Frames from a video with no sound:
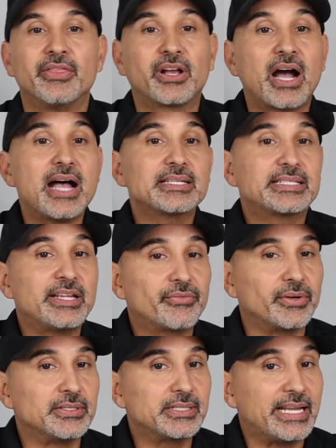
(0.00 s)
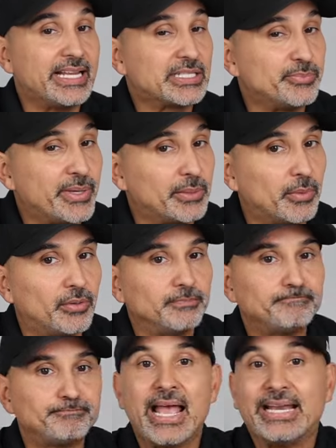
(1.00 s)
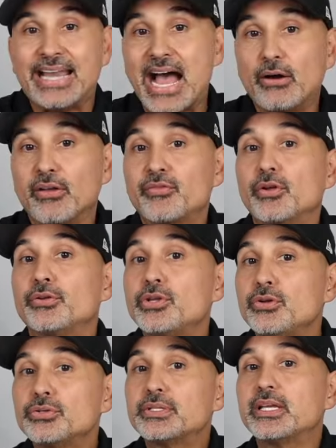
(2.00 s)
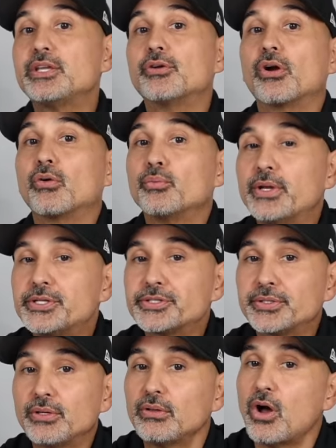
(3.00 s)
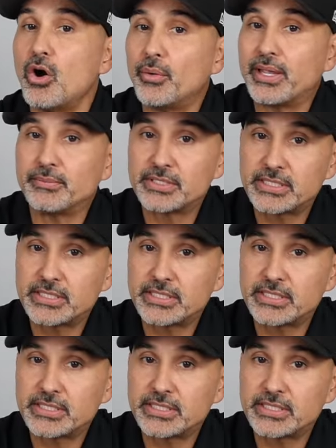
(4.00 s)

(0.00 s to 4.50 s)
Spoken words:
The cost difference is minimal. Now, if you're using your original OEM